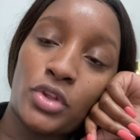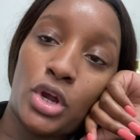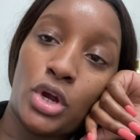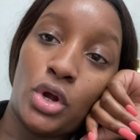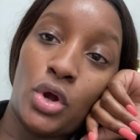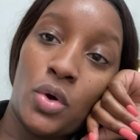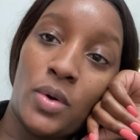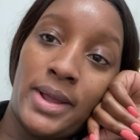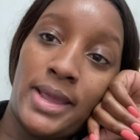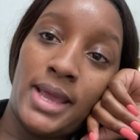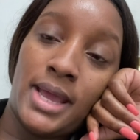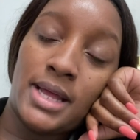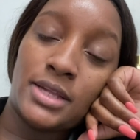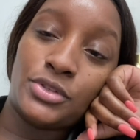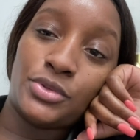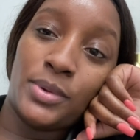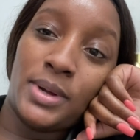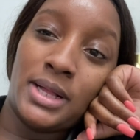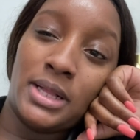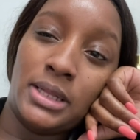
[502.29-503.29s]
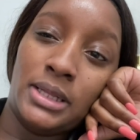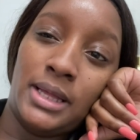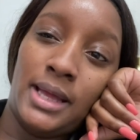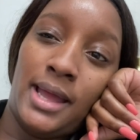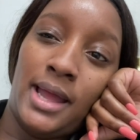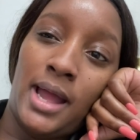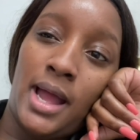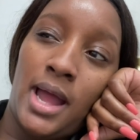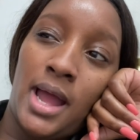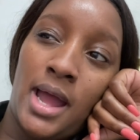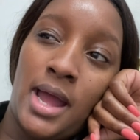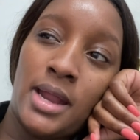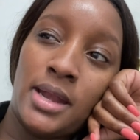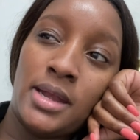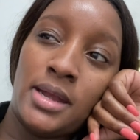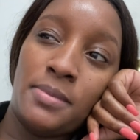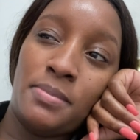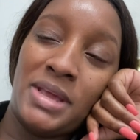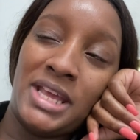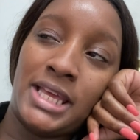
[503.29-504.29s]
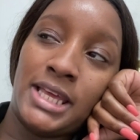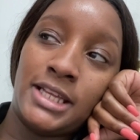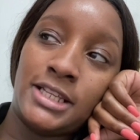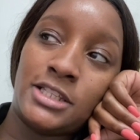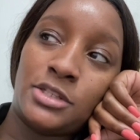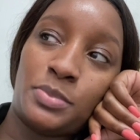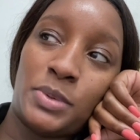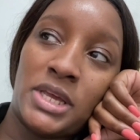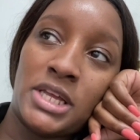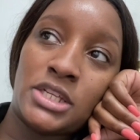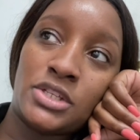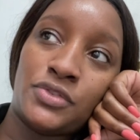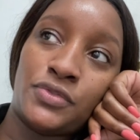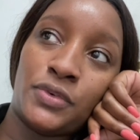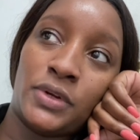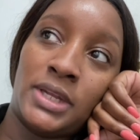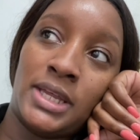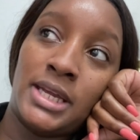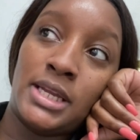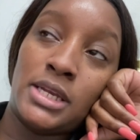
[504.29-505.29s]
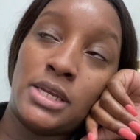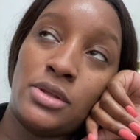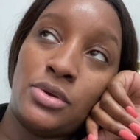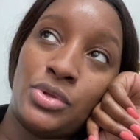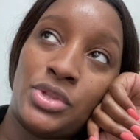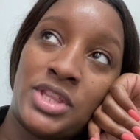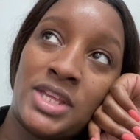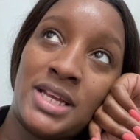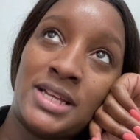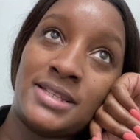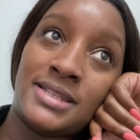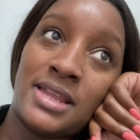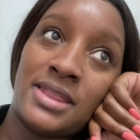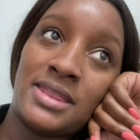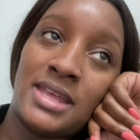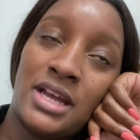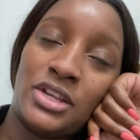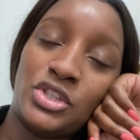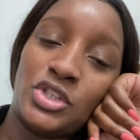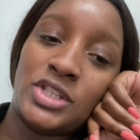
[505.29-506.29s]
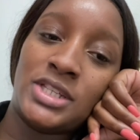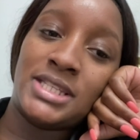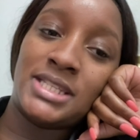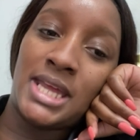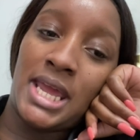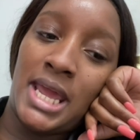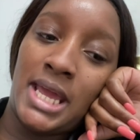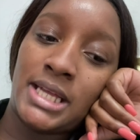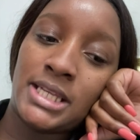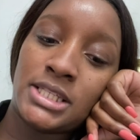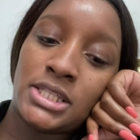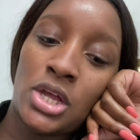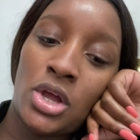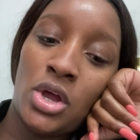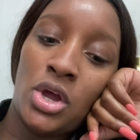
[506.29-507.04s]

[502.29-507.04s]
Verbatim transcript: going as well and making space for like new things and that just takes